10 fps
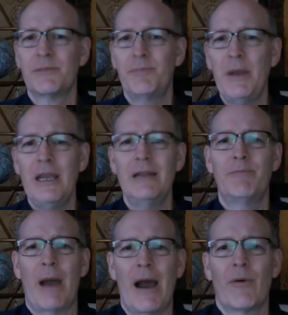speed,
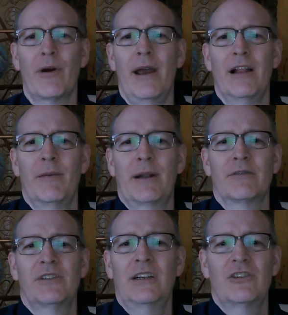power, elemental
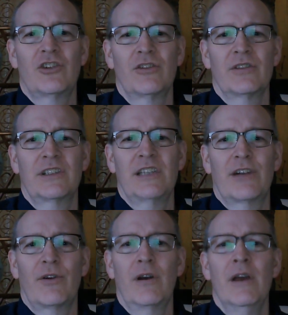signatures,
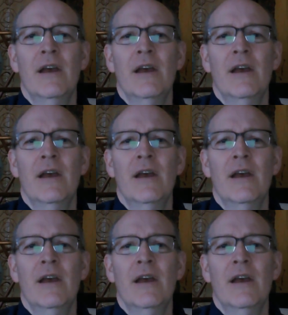etc.